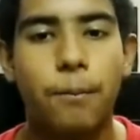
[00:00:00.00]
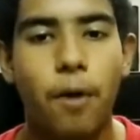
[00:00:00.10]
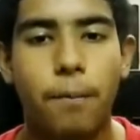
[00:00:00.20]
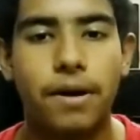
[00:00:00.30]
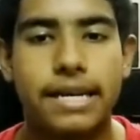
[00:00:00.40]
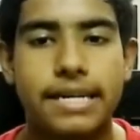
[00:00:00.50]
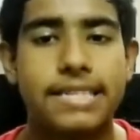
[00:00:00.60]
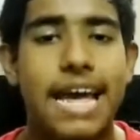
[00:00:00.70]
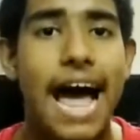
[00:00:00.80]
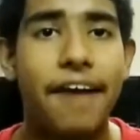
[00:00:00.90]

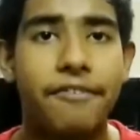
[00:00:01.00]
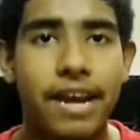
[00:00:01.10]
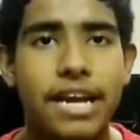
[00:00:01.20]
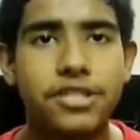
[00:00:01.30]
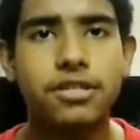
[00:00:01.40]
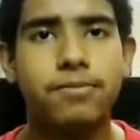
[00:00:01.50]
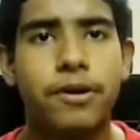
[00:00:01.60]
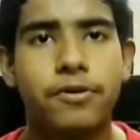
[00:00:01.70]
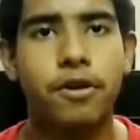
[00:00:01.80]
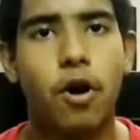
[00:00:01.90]
properties, and relations
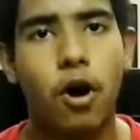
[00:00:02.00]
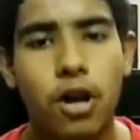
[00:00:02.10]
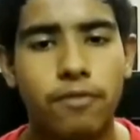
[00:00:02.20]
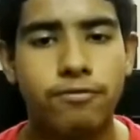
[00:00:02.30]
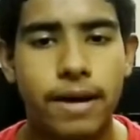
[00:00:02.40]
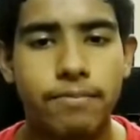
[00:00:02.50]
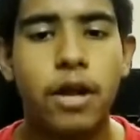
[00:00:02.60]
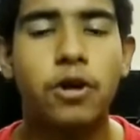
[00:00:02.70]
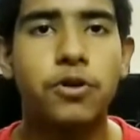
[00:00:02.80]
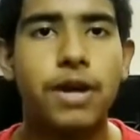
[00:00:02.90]
between all of them
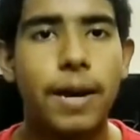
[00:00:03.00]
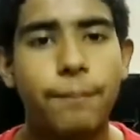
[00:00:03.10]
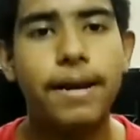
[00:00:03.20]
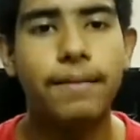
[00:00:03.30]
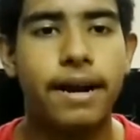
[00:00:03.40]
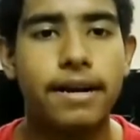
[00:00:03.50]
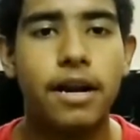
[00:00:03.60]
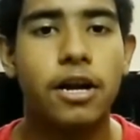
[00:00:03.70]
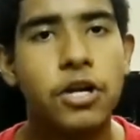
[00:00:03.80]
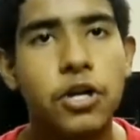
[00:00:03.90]
to implement
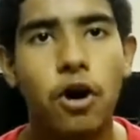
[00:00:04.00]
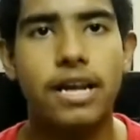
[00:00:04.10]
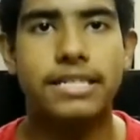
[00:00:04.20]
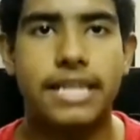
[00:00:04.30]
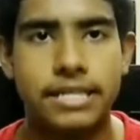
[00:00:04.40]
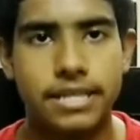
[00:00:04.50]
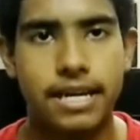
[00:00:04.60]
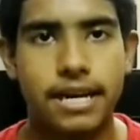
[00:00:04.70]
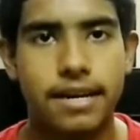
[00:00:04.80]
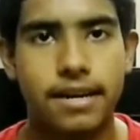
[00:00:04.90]
knowledge
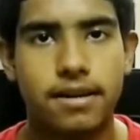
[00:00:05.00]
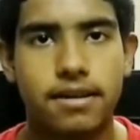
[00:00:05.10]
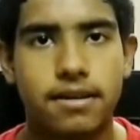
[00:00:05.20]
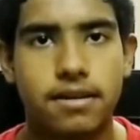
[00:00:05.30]
engineering.